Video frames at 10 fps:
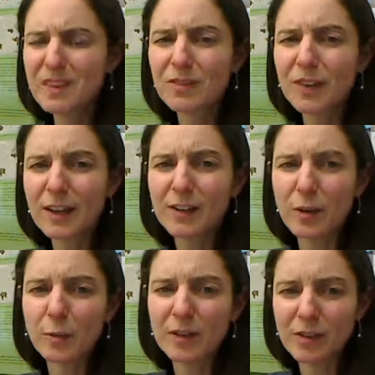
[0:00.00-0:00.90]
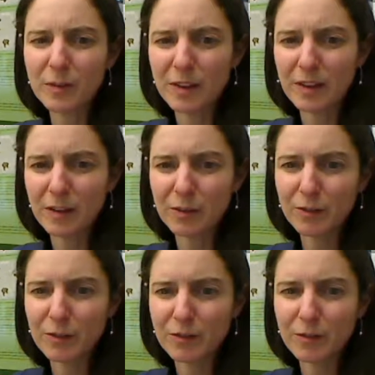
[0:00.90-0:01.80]
likely there'll be something, other
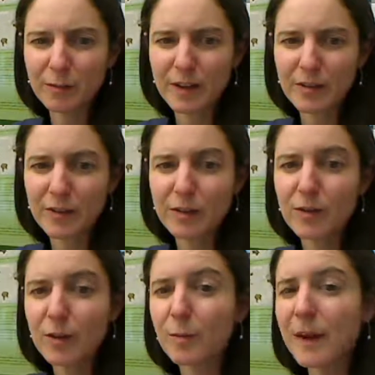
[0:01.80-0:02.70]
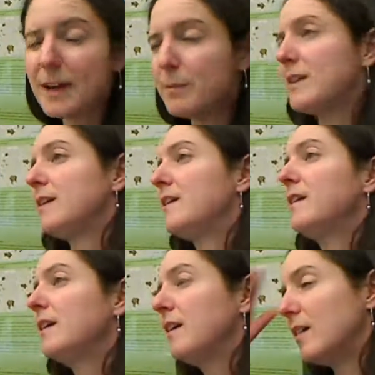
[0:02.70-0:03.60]
sort of information. There might be
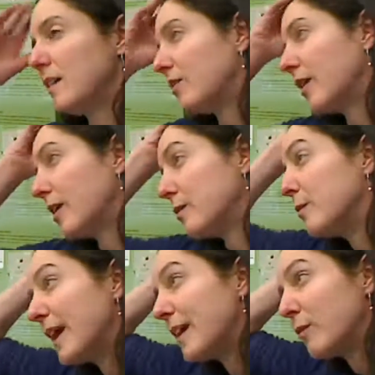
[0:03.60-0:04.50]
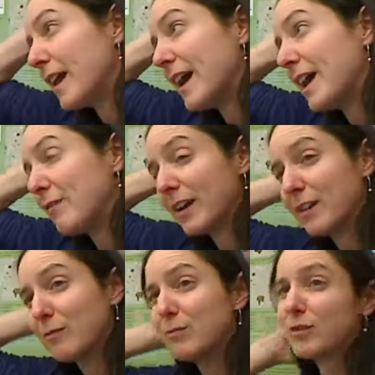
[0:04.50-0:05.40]
time, you might want to have like
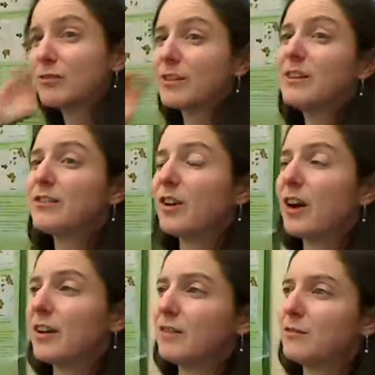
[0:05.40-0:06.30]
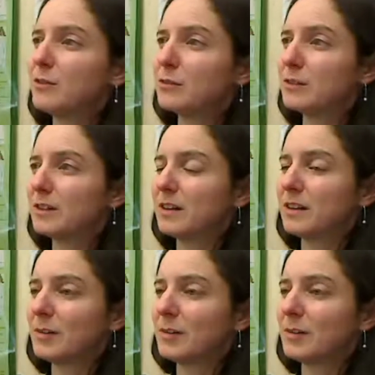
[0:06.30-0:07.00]
a screenshot of your